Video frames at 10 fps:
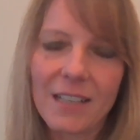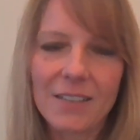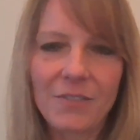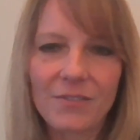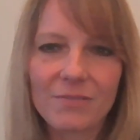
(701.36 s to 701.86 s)

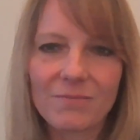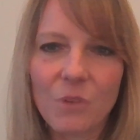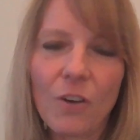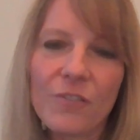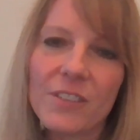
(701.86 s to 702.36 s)
that
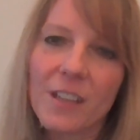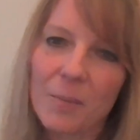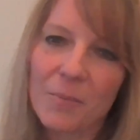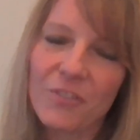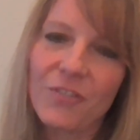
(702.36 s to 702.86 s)
often
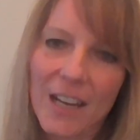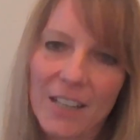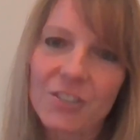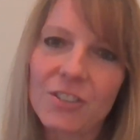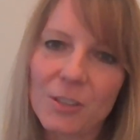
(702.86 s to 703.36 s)
comes
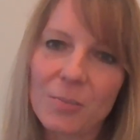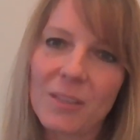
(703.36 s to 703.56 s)
faster,